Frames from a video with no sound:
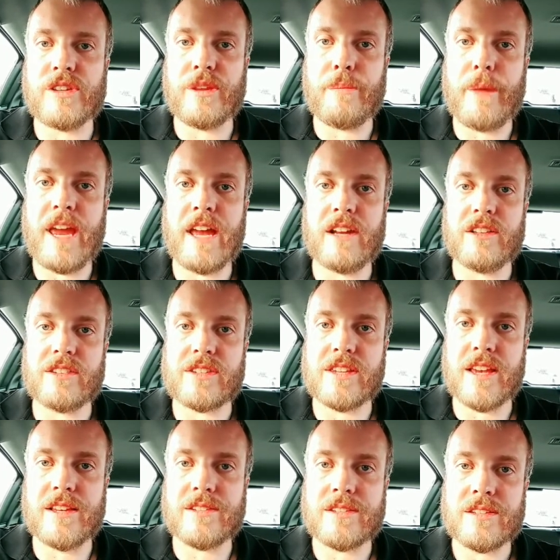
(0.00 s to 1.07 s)
to the man and
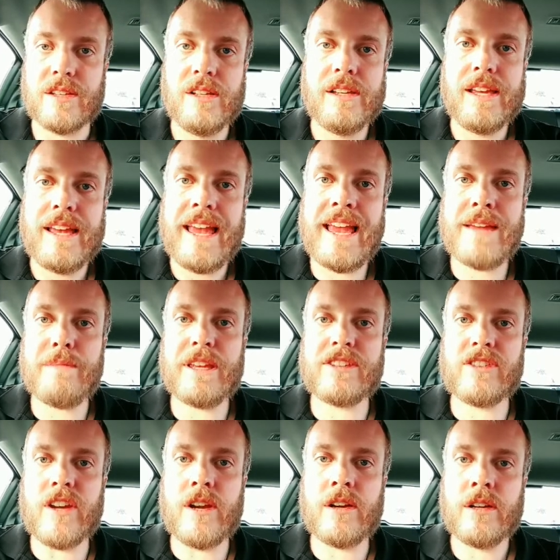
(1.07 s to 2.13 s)
says, "Hey,
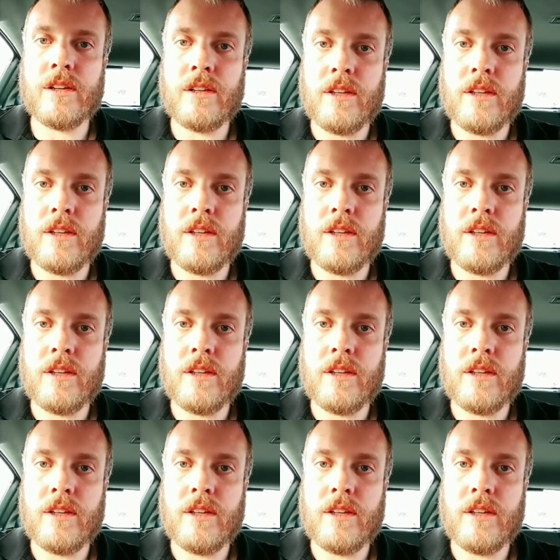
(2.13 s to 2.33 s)
mister,